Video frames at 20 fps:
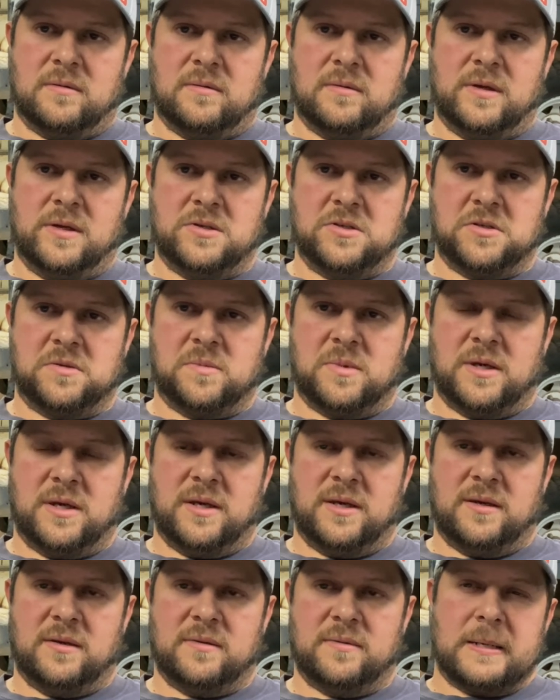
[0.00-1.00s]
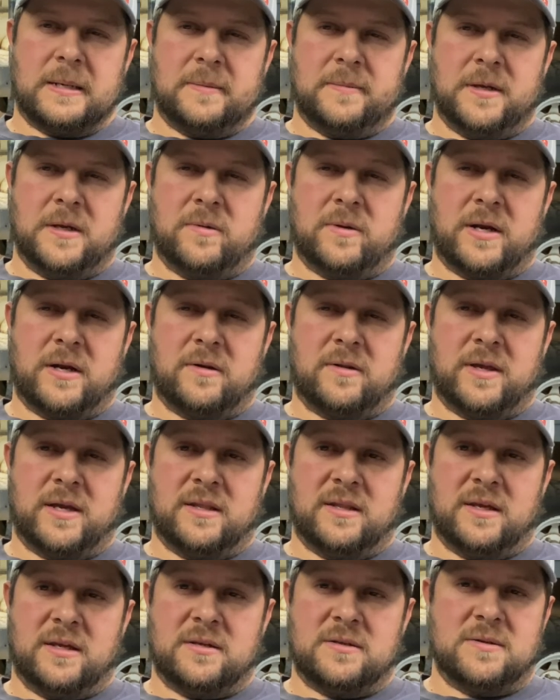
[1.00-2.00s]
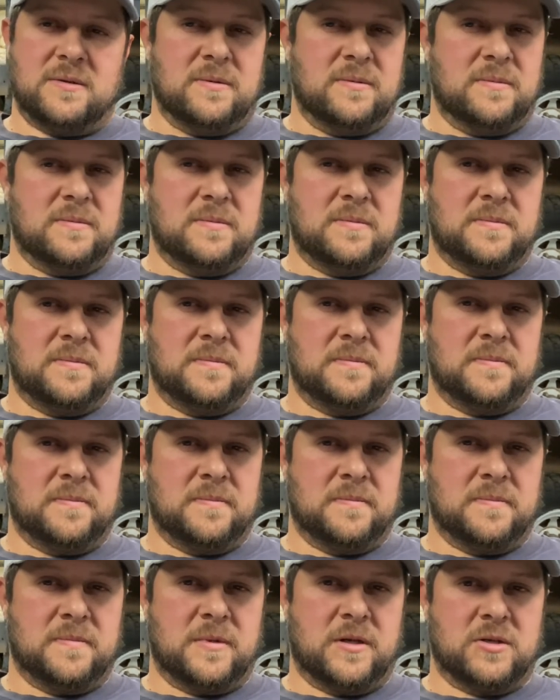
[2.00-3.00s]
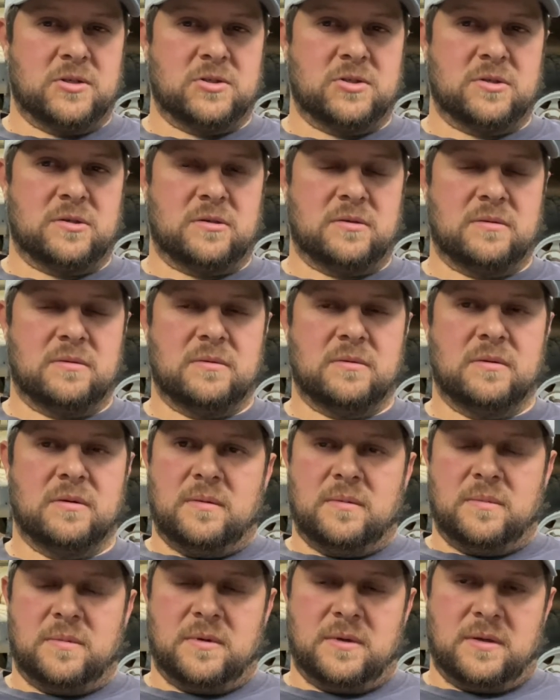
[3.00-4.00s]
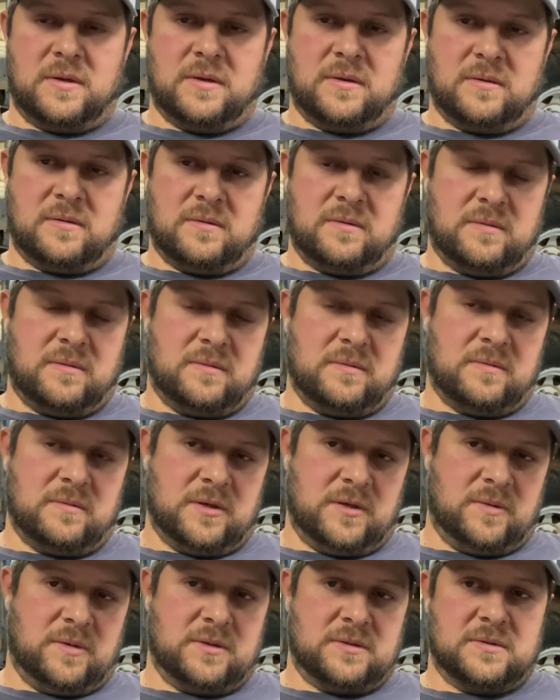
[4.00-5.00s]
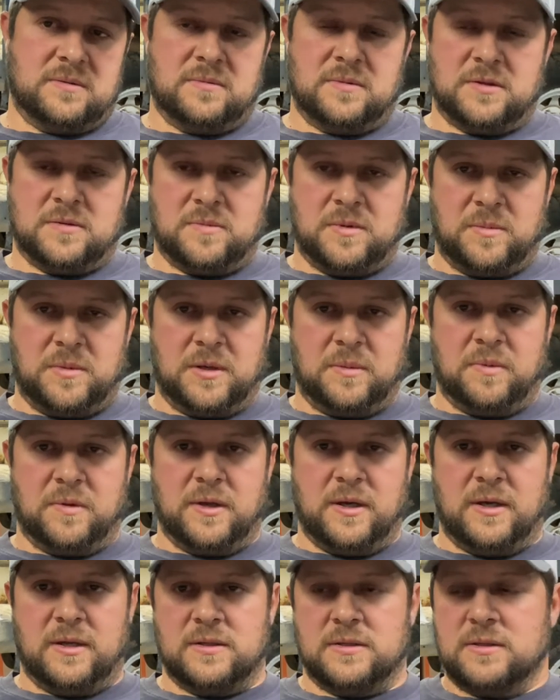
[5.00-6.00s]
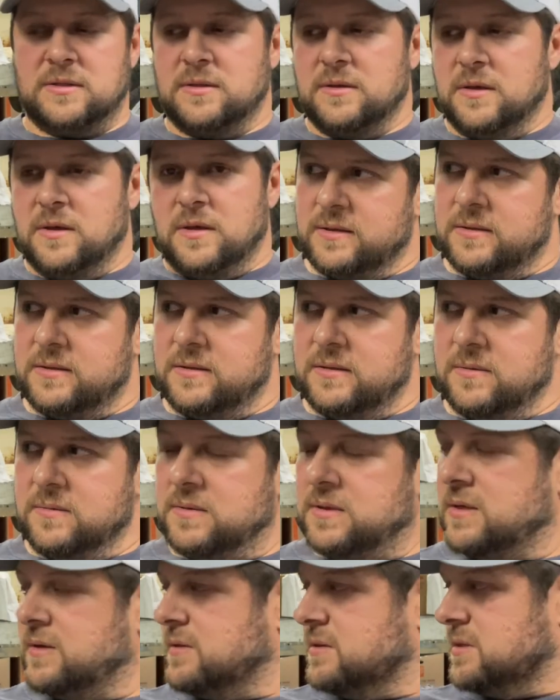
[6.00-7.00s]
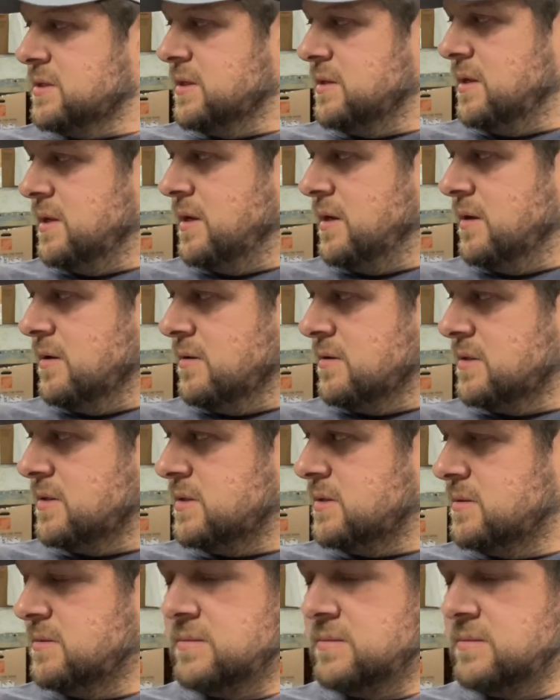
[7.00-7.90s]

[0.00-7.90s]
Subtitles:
engine bay. I may rhino line that too. Not sure, but anyways, that's my big plans. I don't think there's anything else